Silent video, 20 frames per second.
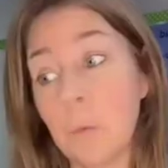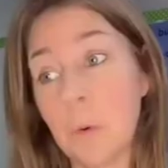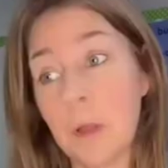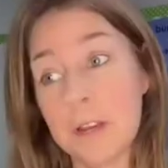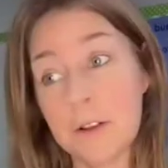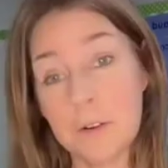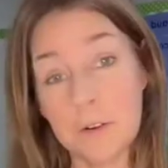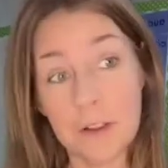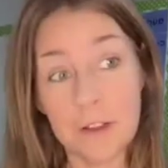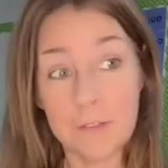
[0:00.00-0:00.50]
The
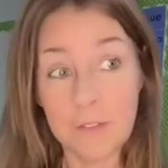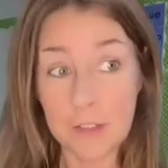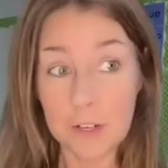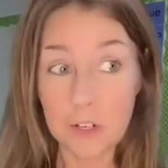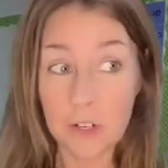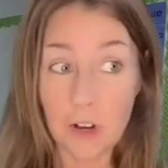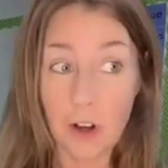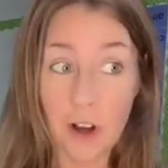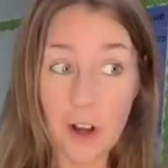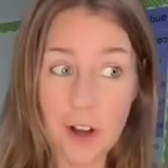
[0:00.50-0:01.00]
winner of the
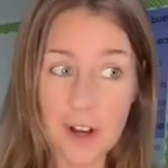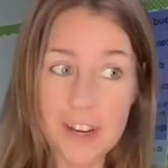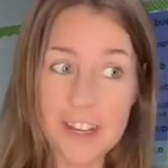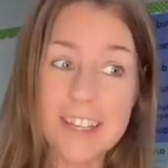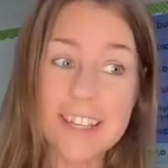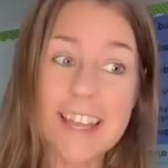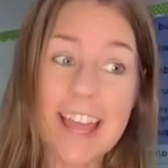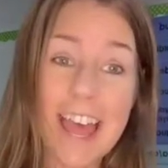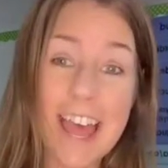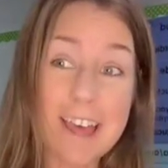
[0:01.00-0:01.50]
jar
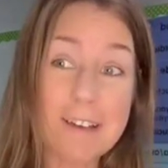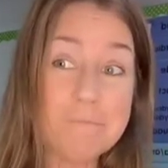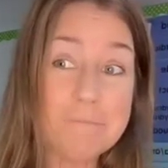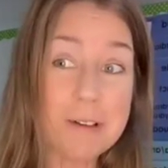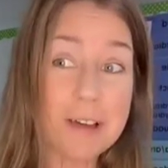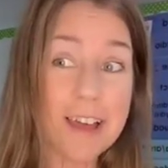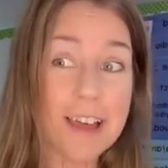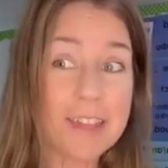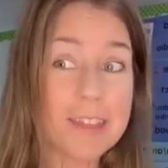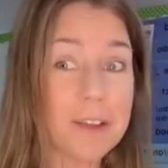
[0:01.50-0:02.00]
is
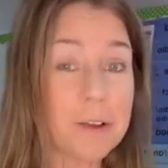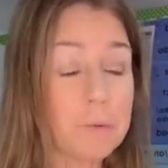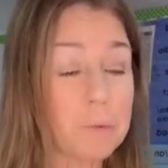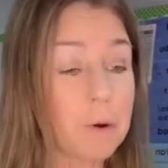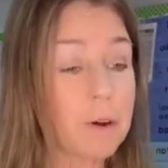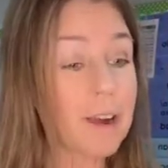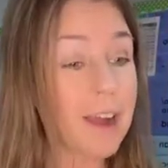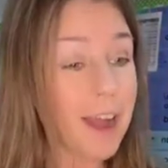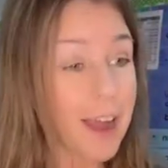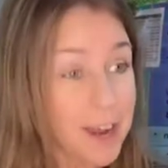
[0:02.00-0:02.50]
Emma. There
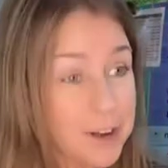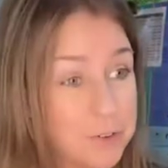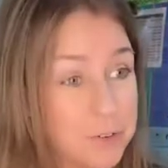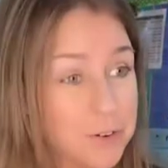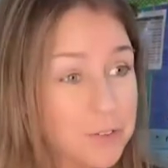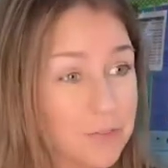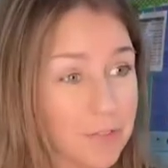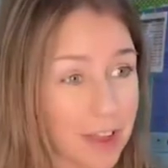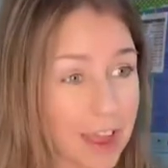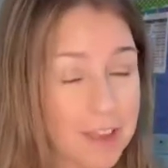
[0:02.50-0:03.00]
were
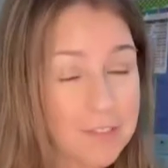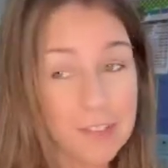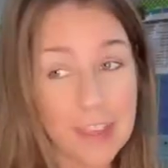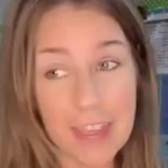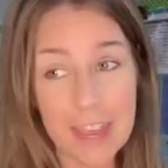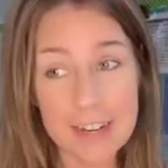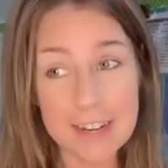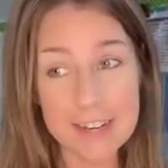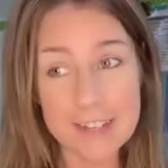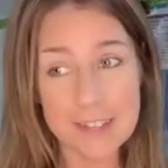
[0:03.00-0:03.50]
105
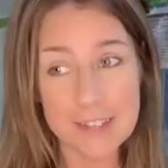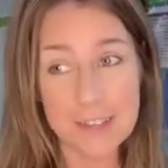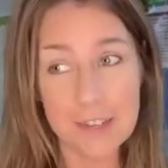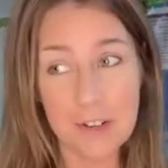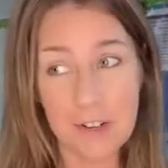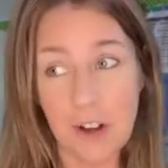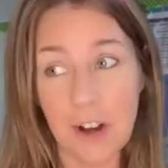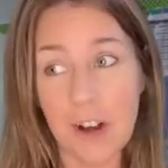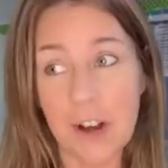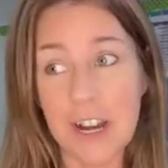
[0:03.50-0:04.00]
candies in the
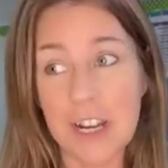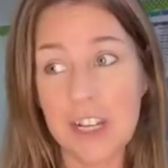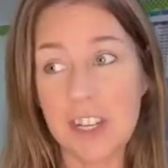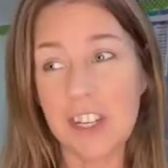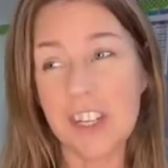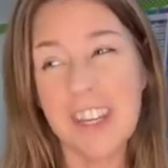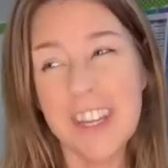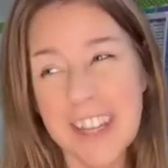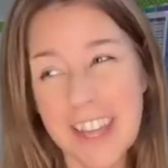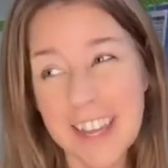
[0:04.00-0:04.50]
jar, and
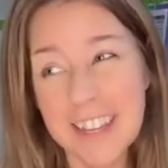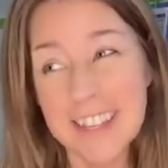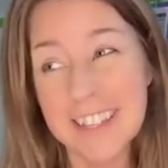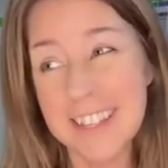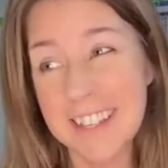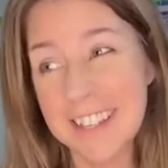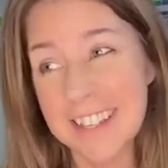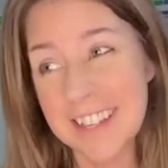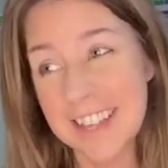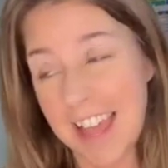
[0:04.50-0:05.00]
she
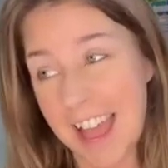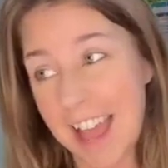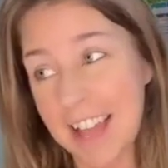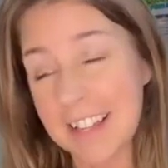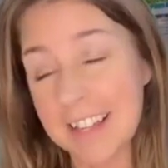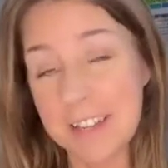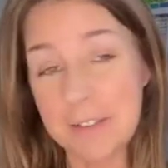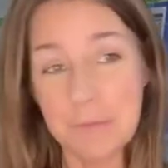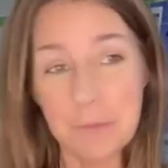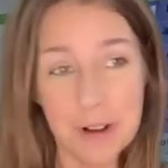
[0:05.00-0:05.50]
guessed
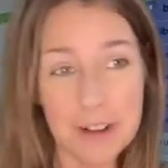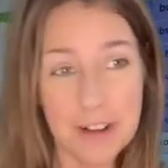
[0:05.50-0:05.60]
exactly